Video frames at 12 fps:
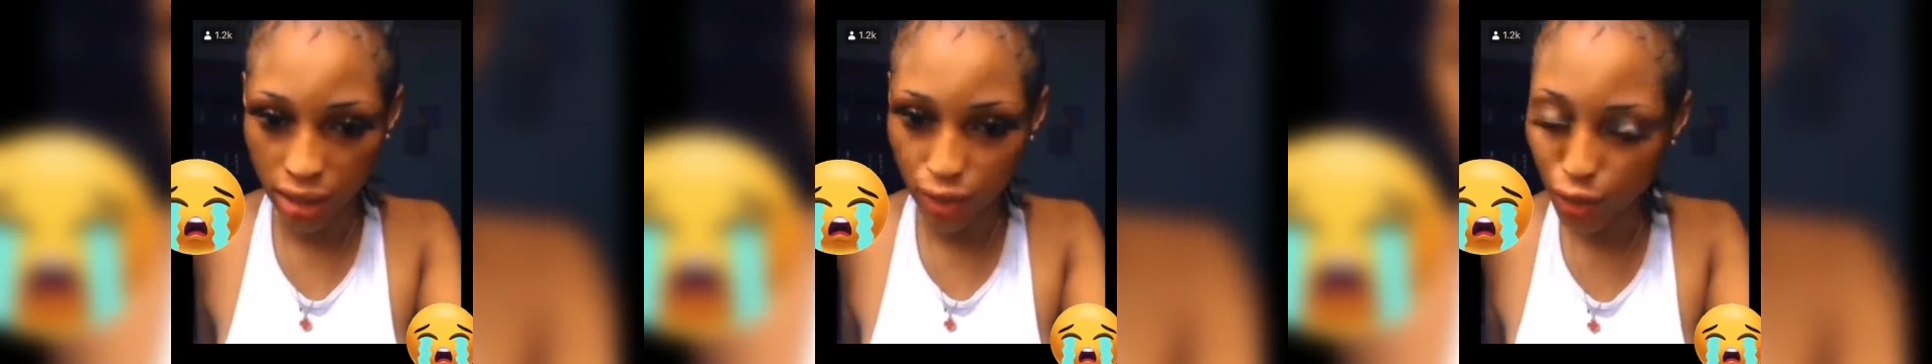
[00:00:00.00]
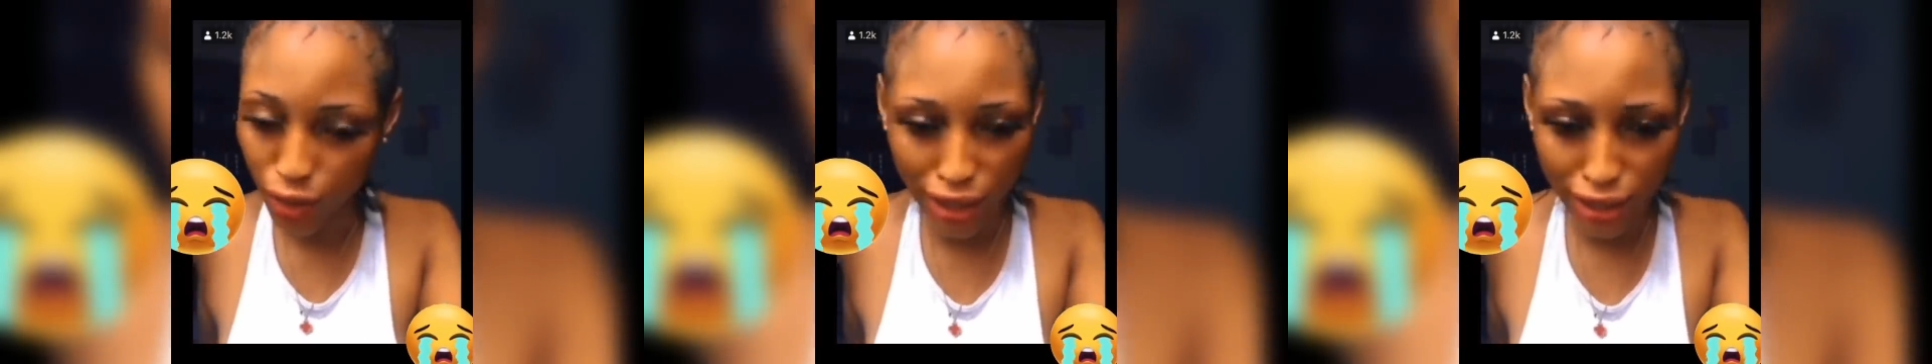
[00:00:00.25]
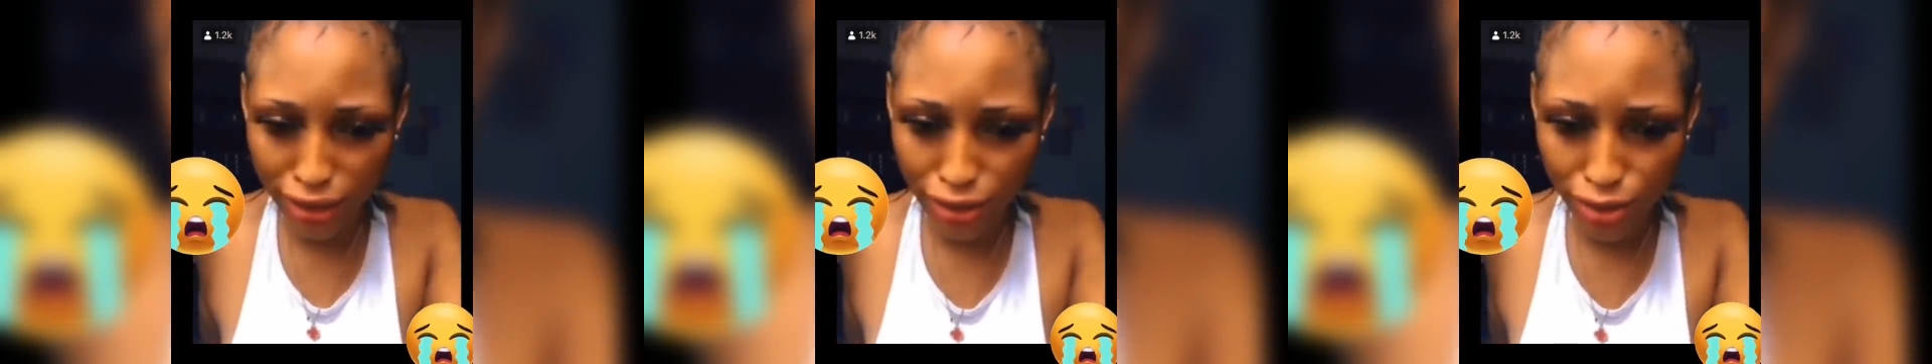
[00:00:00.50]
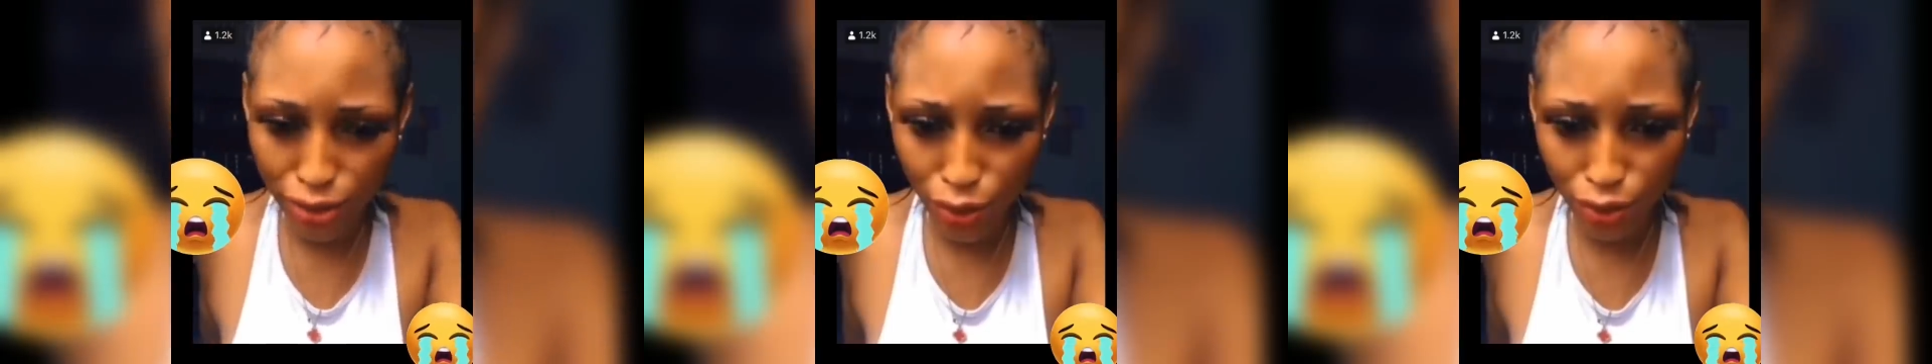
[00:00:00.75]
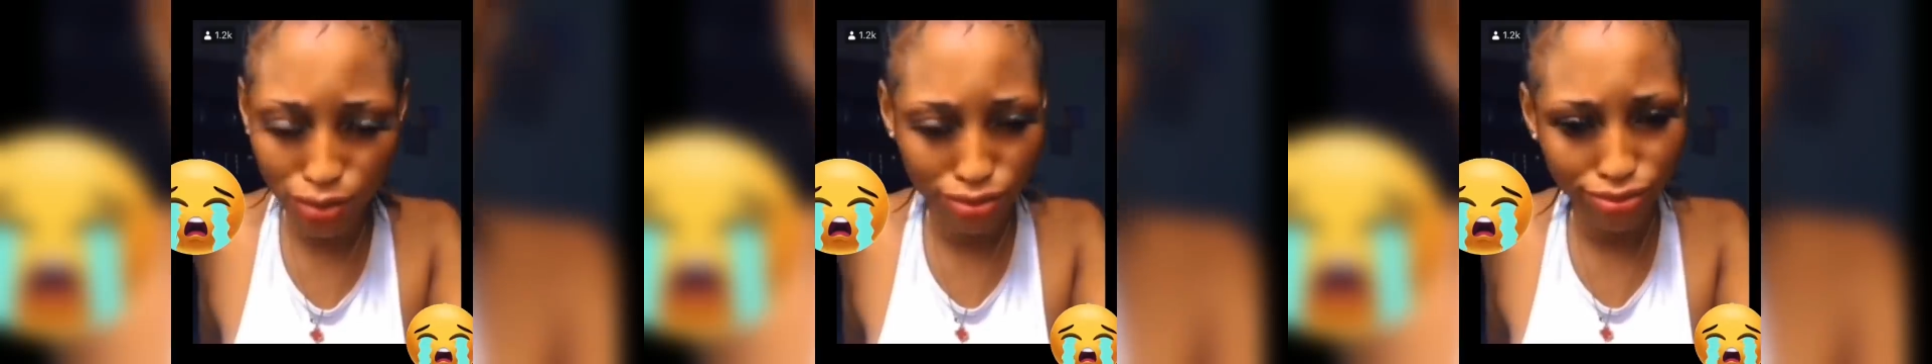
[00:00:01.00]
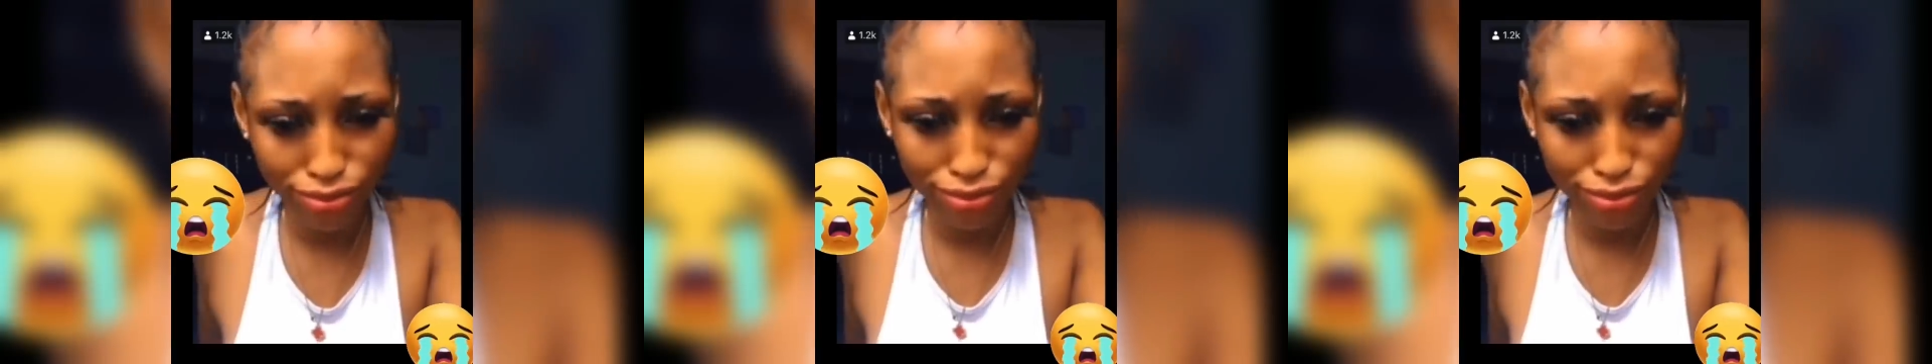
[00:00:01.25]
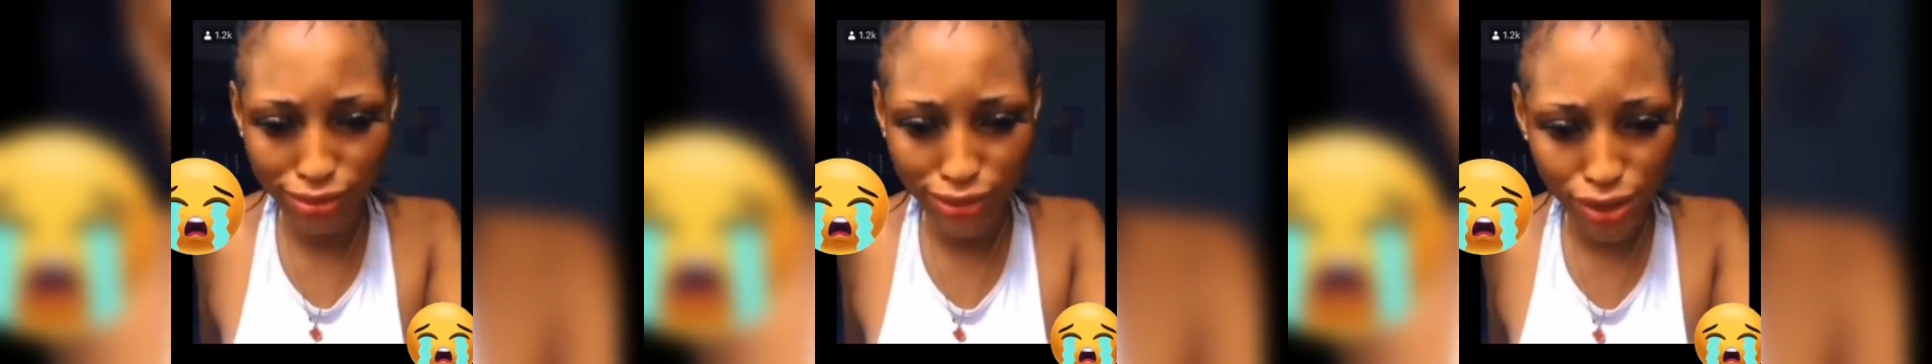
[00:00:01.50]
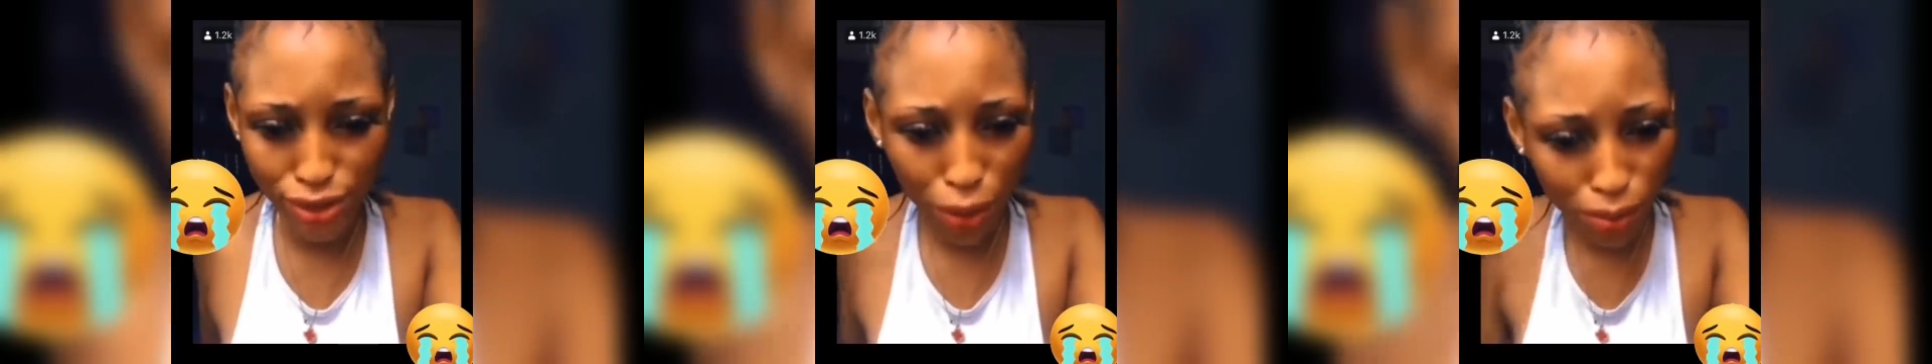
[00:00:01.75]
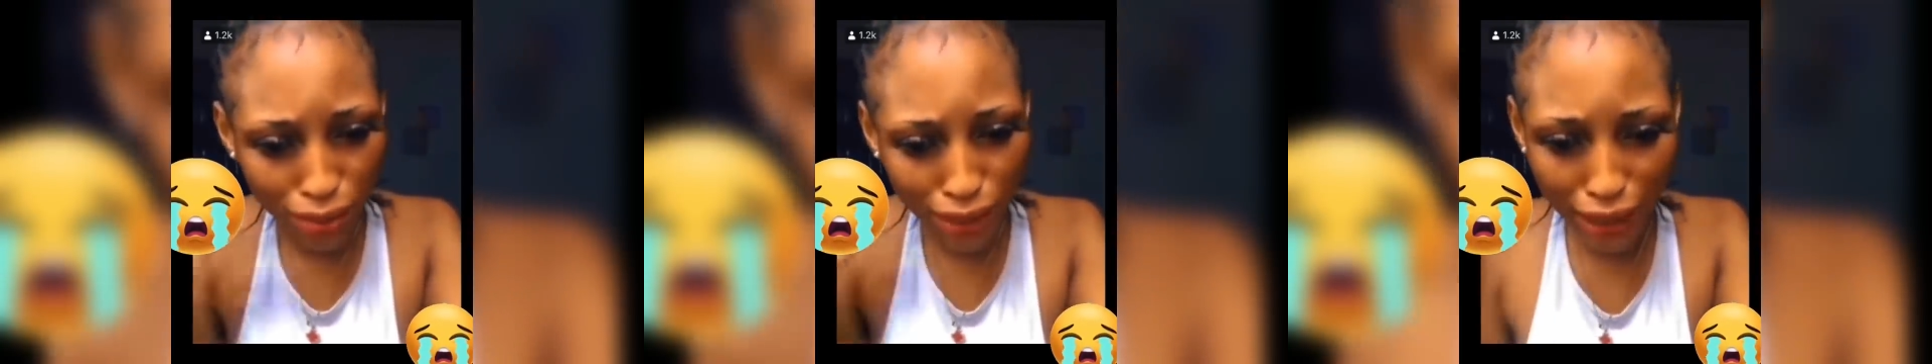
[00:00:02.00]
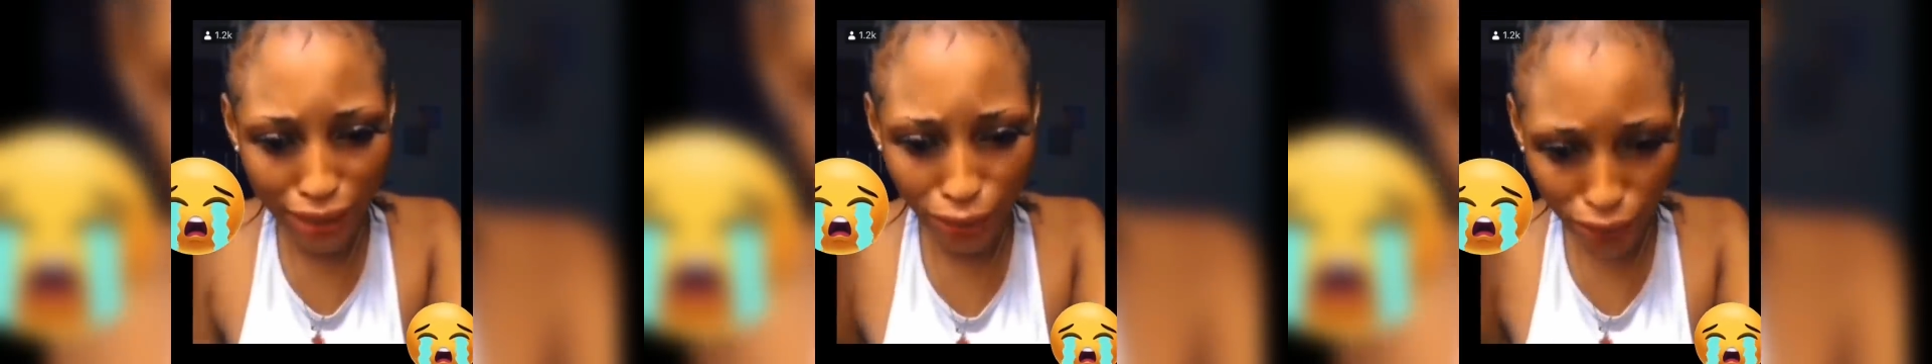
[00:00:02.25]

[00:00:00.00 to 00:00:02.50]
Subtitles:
Do you get? So, stop dying